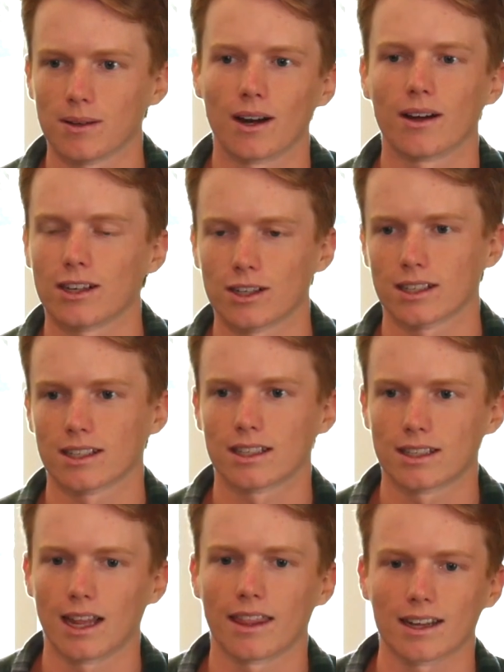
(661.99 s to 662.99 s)
you know, it's just,
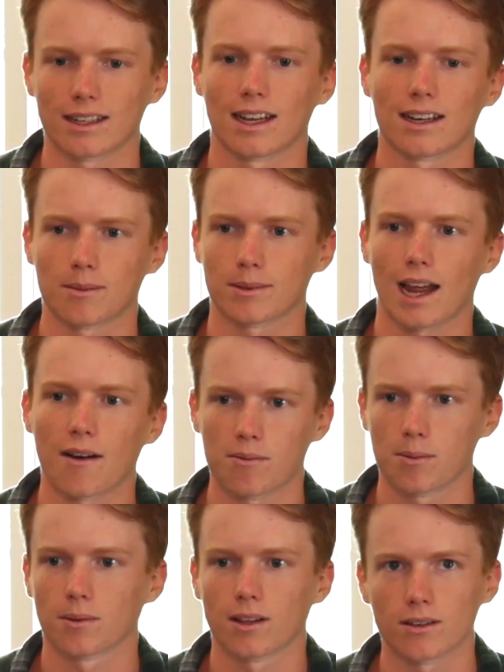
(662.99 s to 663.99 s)
I think it takes some time for
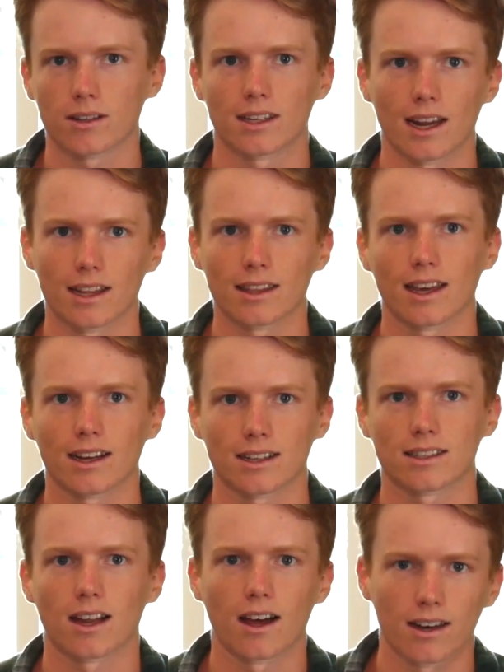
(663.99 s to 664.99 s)
people to understand, like,
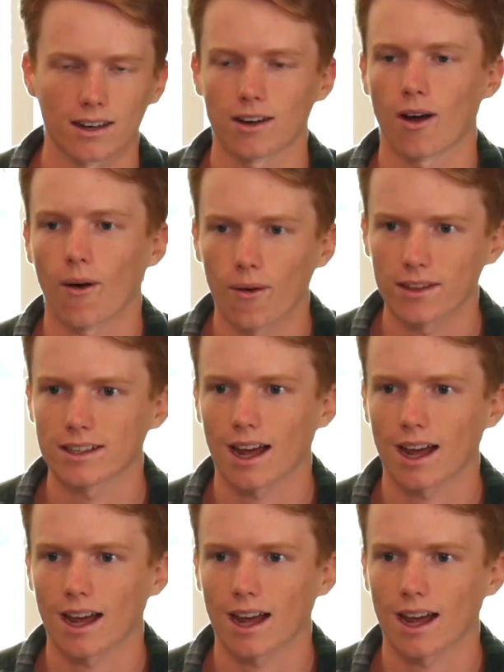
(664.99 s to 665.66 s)
it's not all the